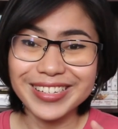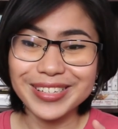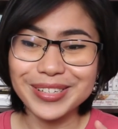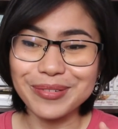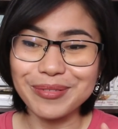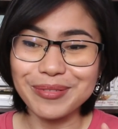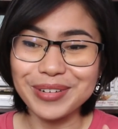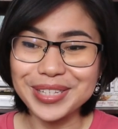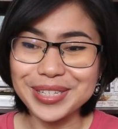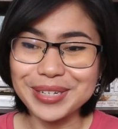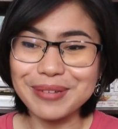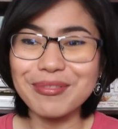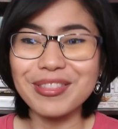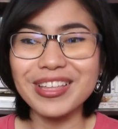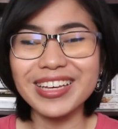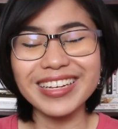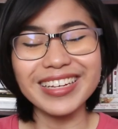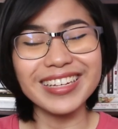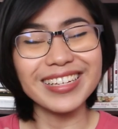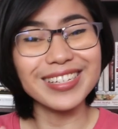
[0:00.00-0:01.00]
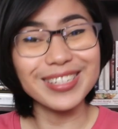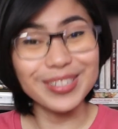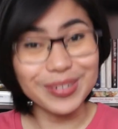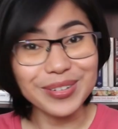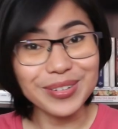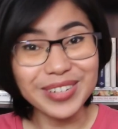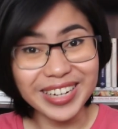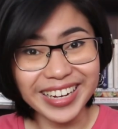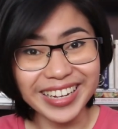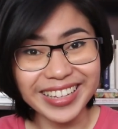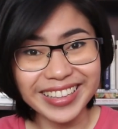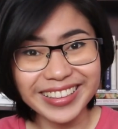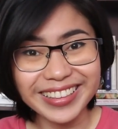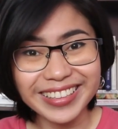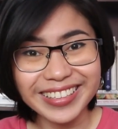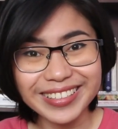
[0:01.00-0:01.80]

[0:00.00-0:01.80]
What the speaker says: So when something is sulit,